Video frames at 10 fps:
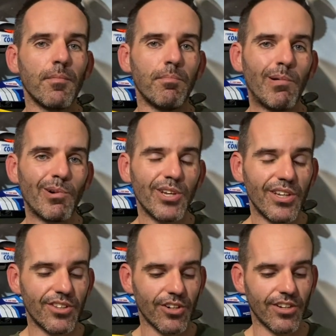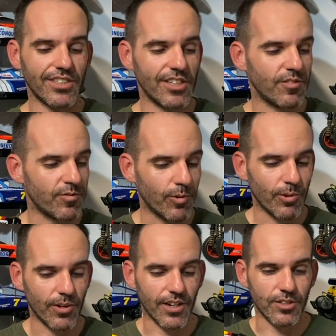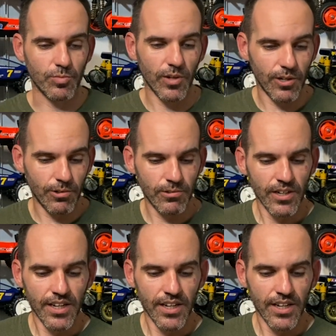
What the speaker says: body that I did for it as well.